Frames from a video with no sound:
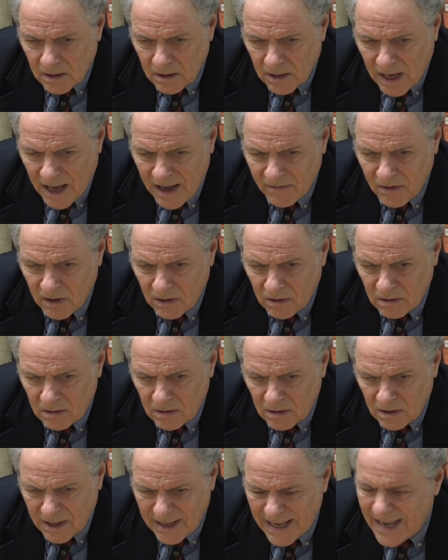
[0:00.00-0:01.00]
having
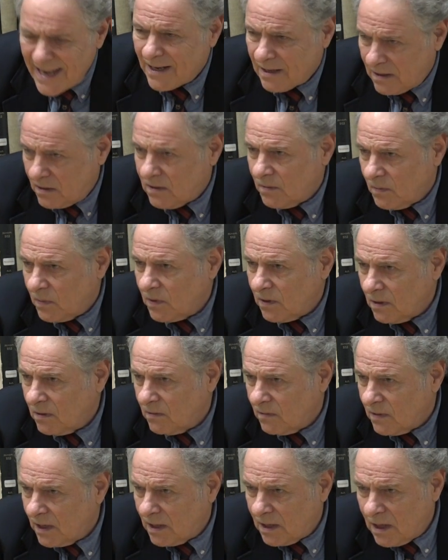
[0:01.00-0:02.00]
gained something
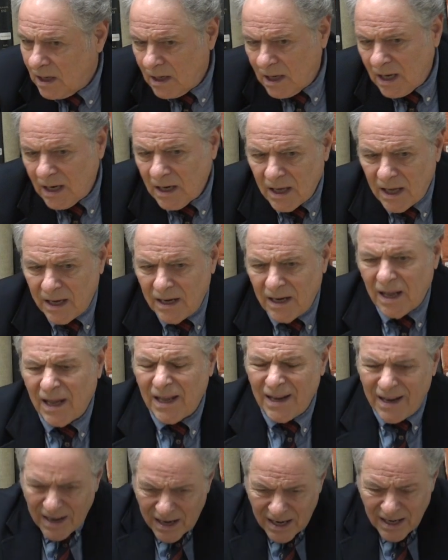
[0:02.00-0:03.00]
right? And, and, and, I,
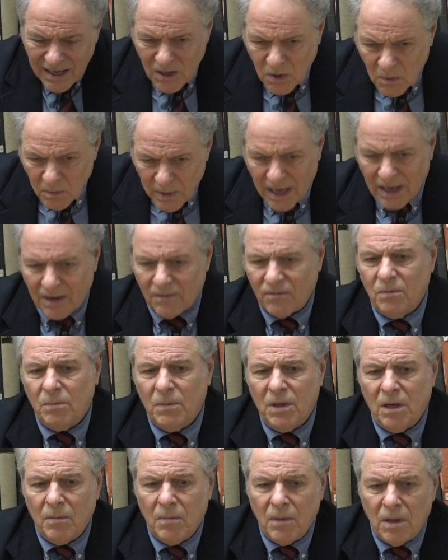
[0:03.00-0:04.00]
and I hear back from
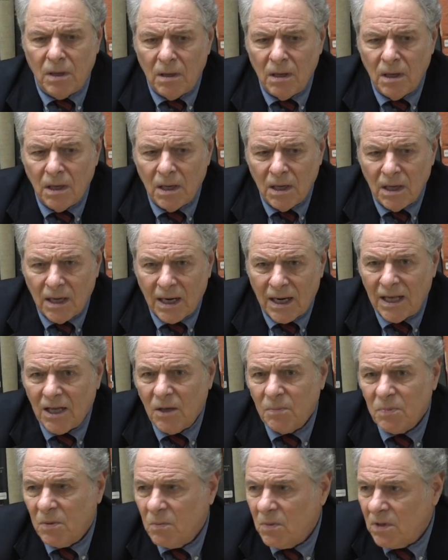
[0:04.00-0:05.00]
them, and, and I
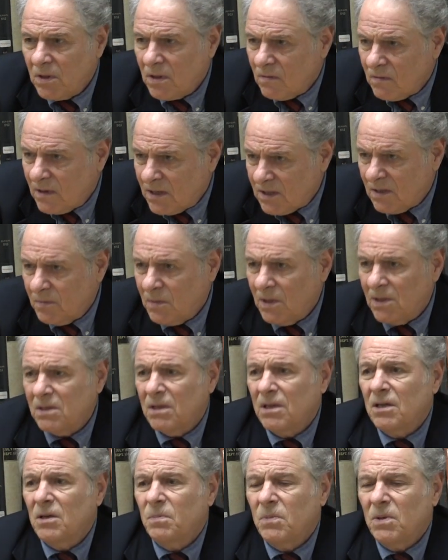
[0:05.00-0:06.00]
help them with their resumes,
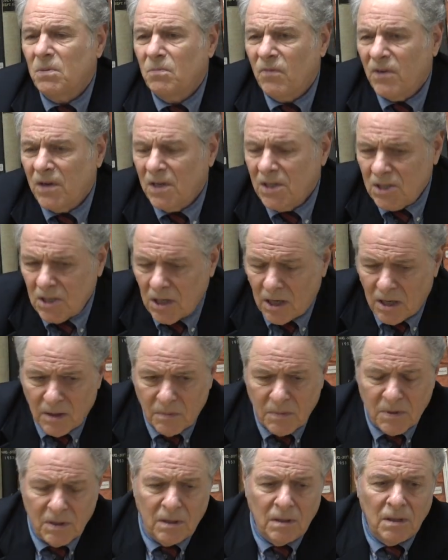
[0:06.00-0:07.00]
and I help them find
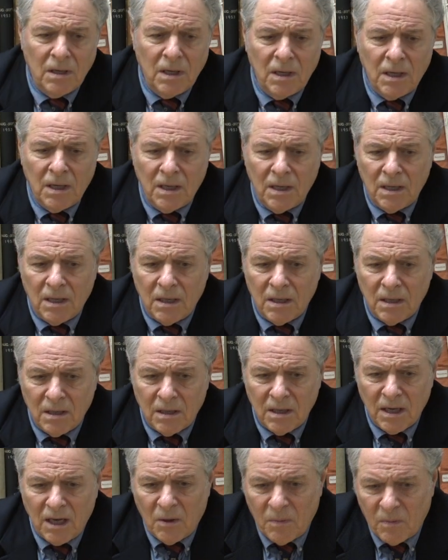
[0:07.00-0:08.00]
jobs, and
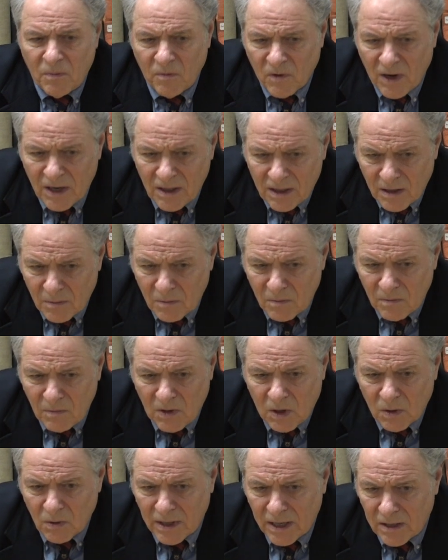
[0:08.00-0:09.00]
uh, help write them,
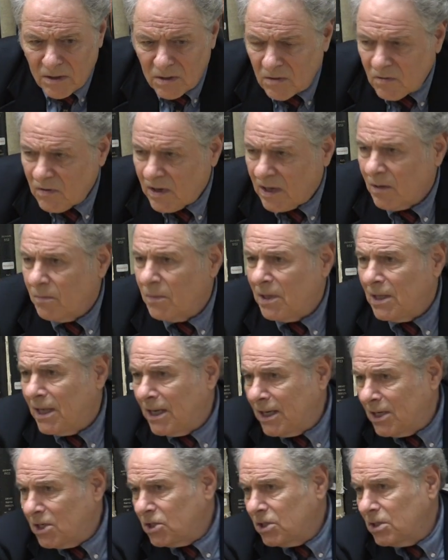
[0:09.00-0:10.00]
you know, letters of
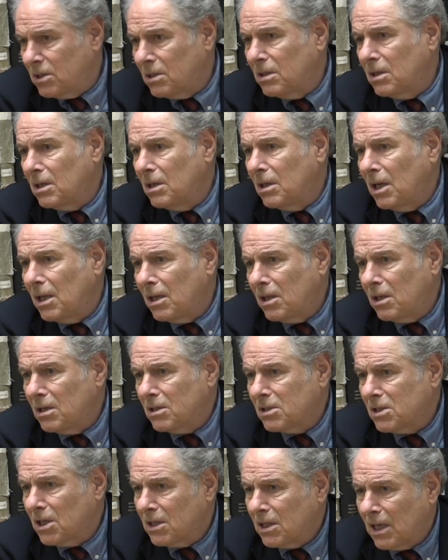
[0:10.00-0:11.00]
recommendation and, and
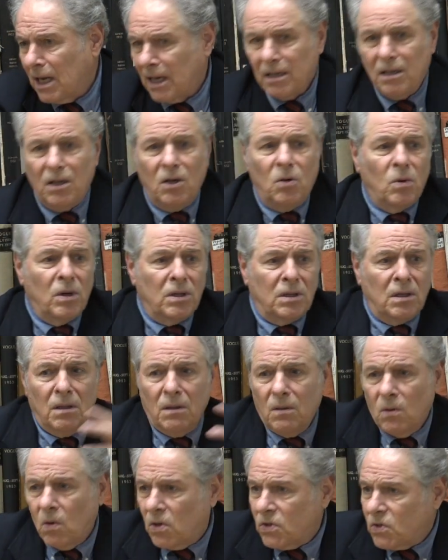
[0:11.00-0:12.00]
things like that. And then they go on to
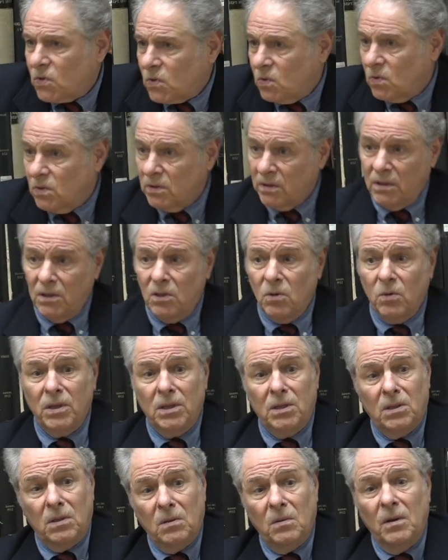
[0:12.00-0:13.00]
law school, or they go
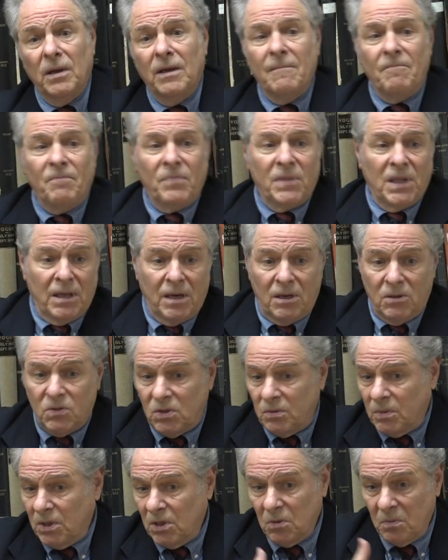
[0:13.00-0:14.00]
into, you know,
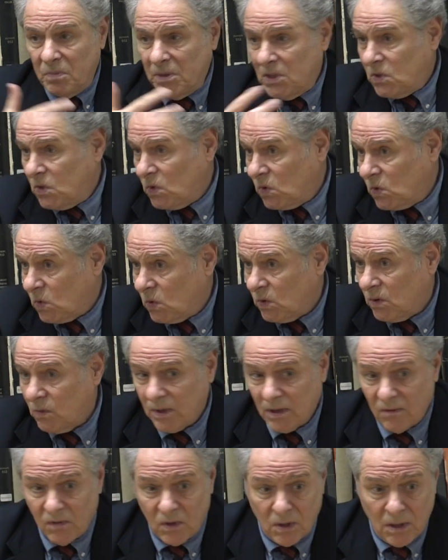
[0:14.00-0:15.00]
some other business school or
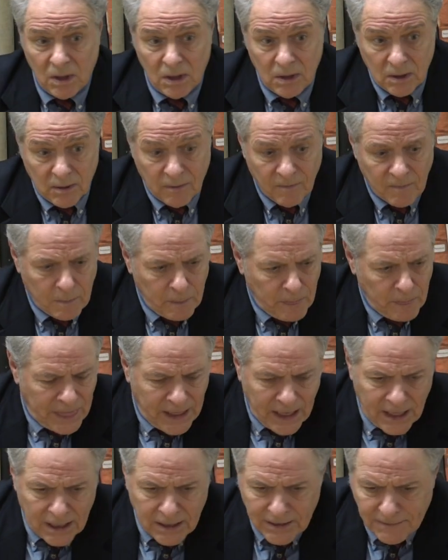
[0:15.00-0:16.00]
whatever they're going to do.
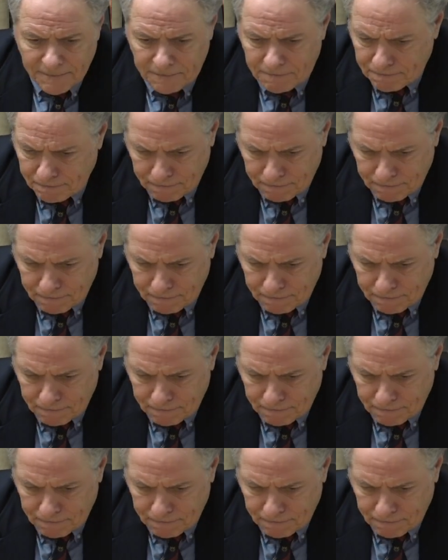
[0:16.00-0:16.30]
And,